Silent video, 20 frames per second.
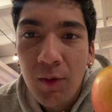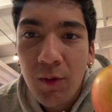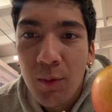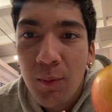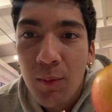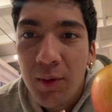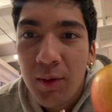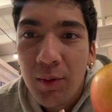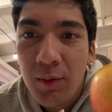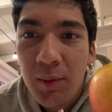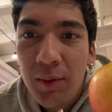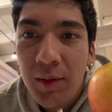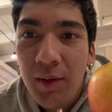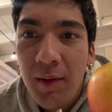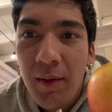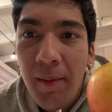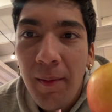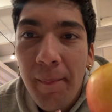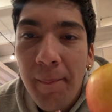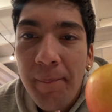you don't want to
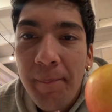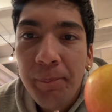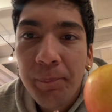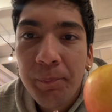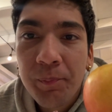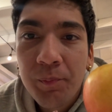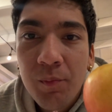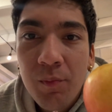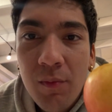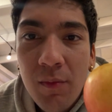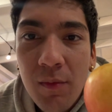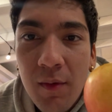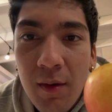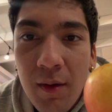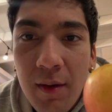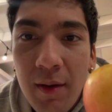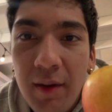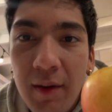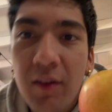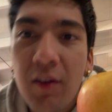see?
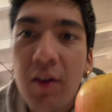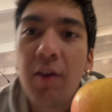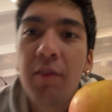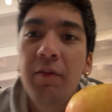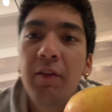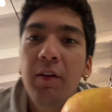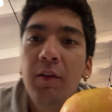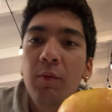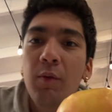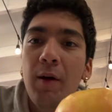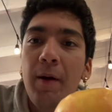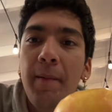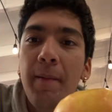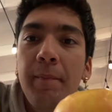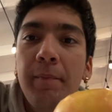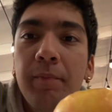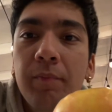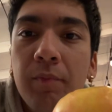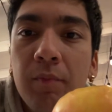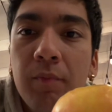Can cover what?